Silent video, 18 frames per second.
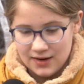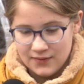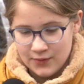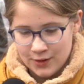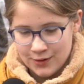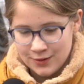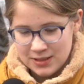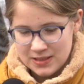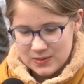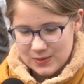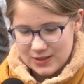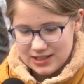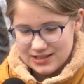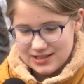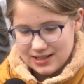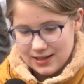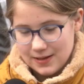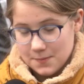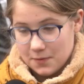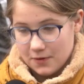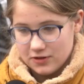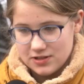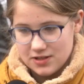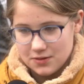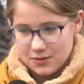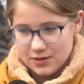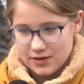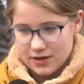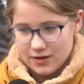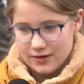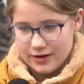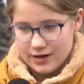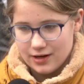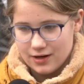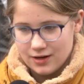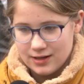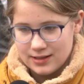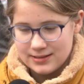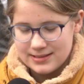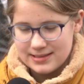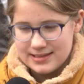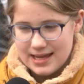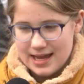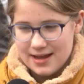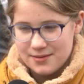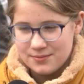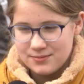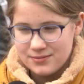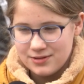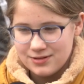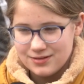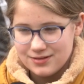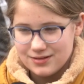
I've always wanted to like pursue a career in STEM